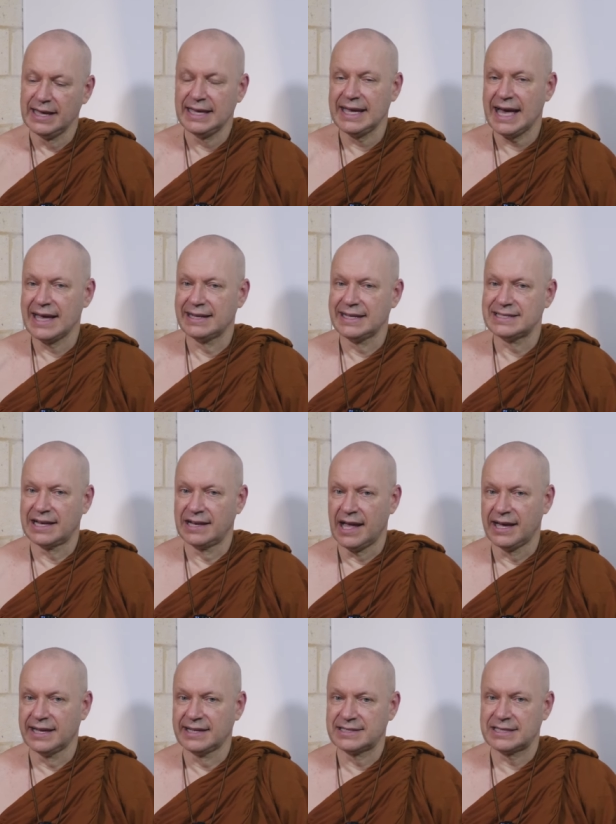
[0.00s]
he had these
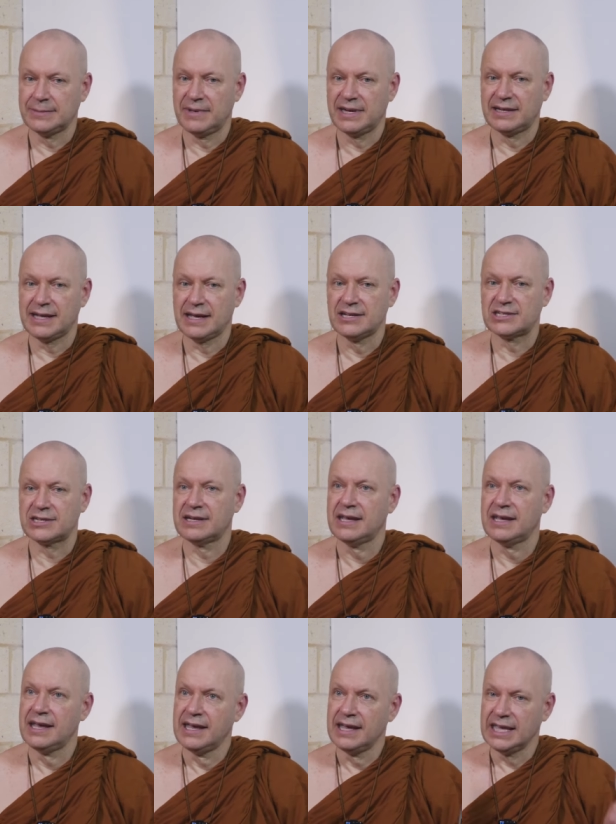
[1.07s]
lights in meditation,
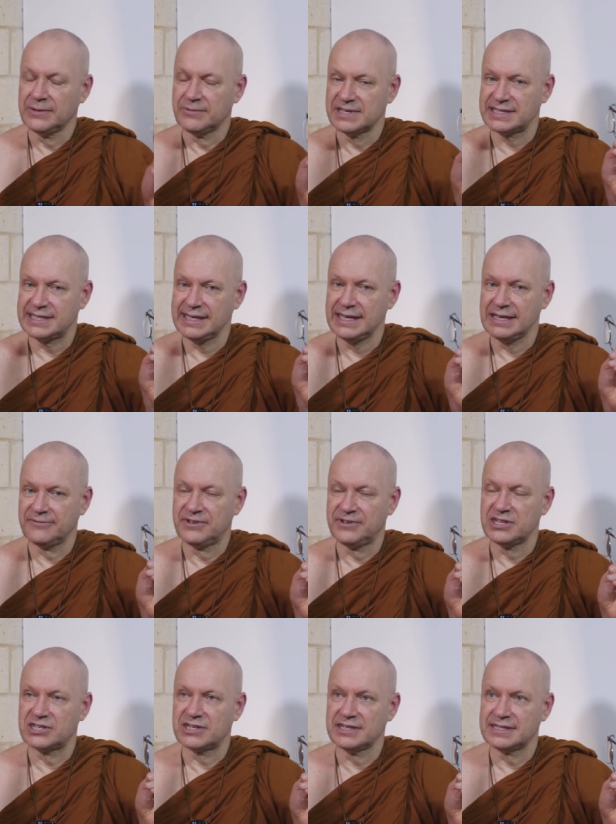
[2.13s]
he was seeing
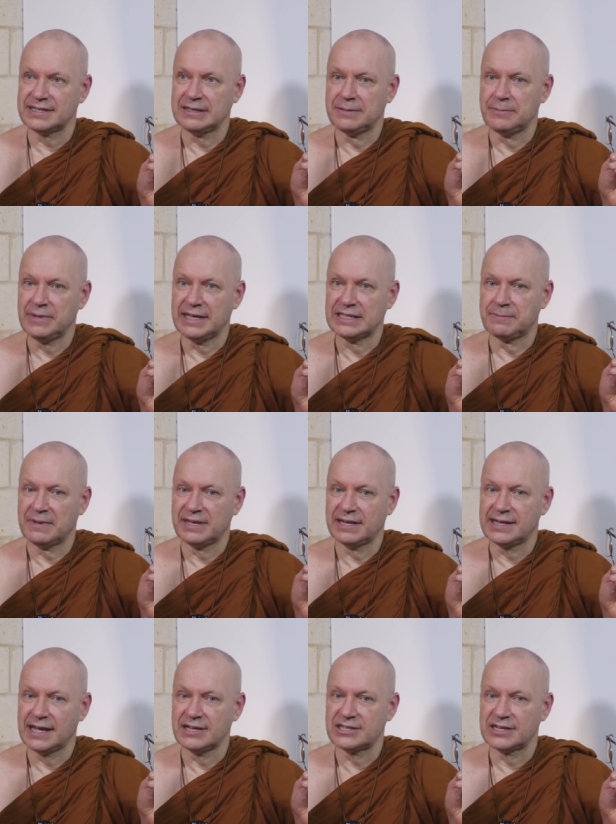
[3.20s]
visions in his
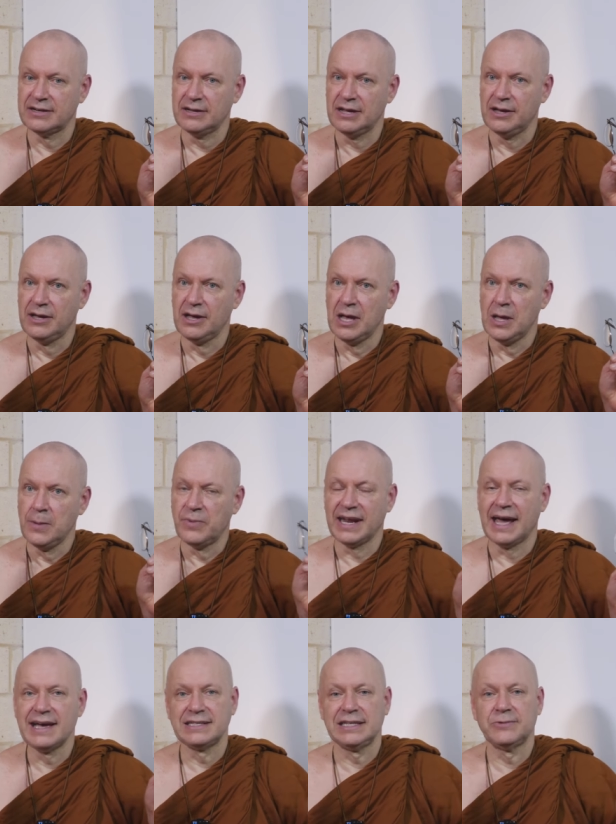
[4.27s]
meditation, but
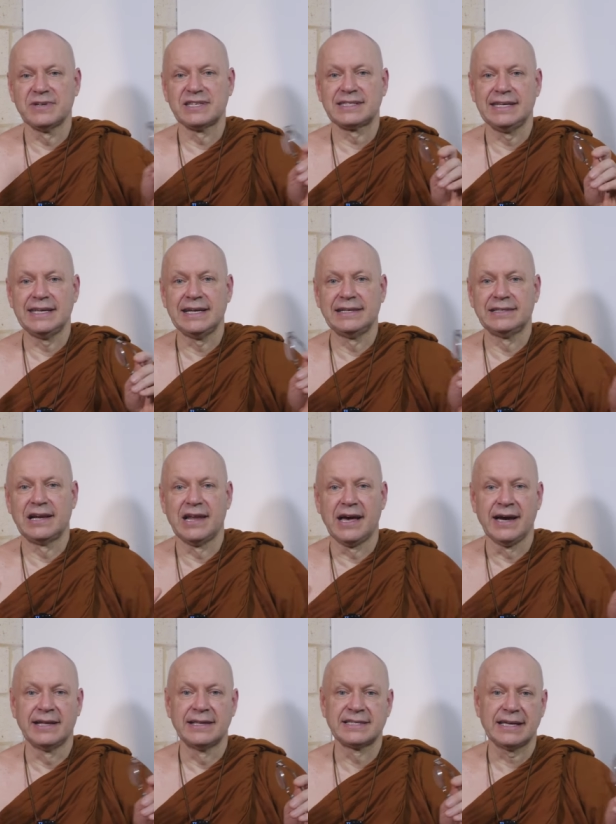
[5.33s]
as he was seeing the
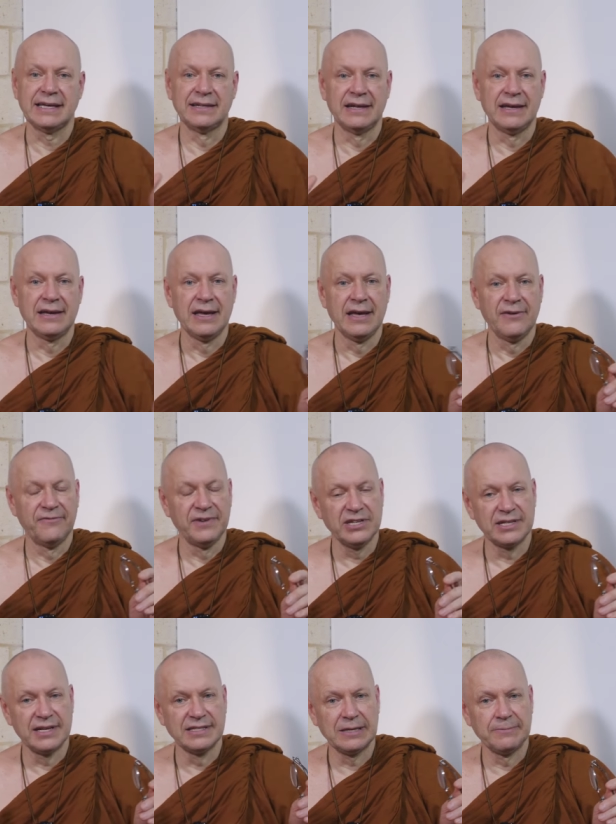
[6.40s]
lights and the
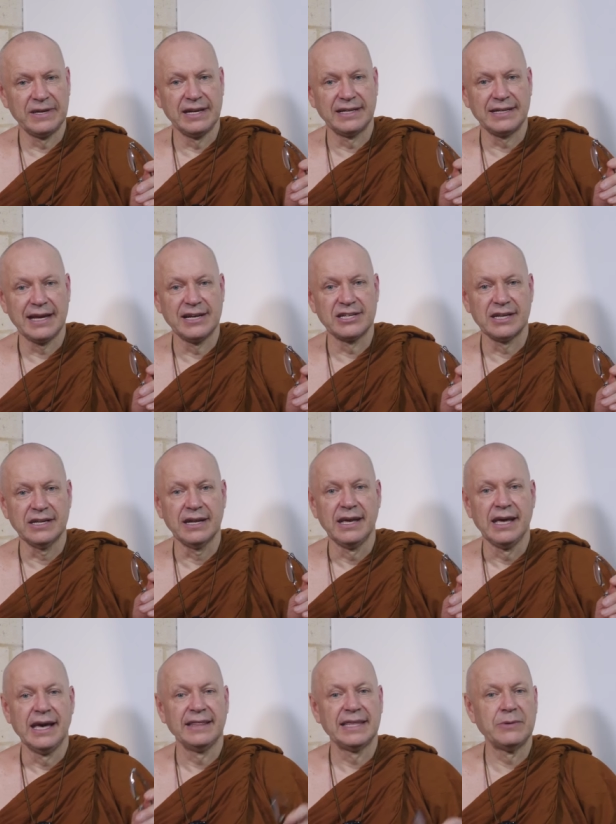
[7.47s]
visions in meditation,
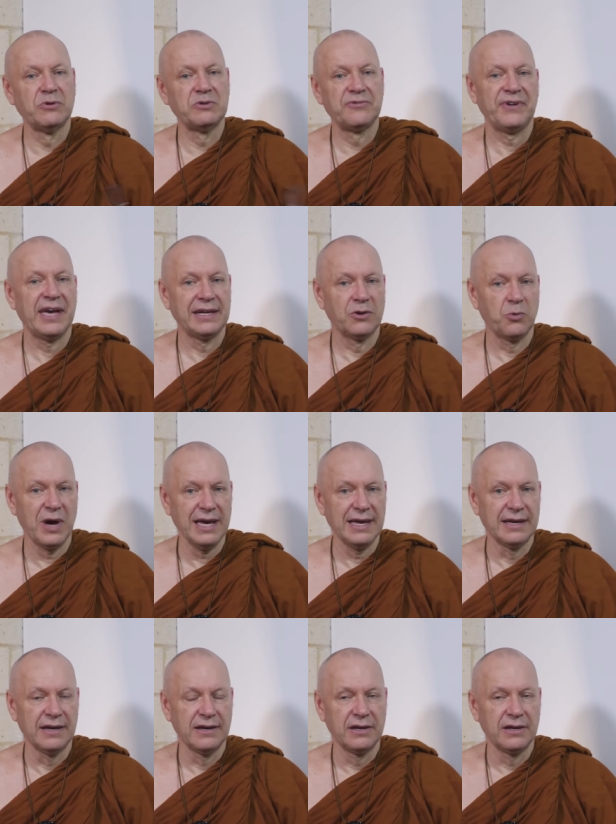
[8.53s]
they would fade away.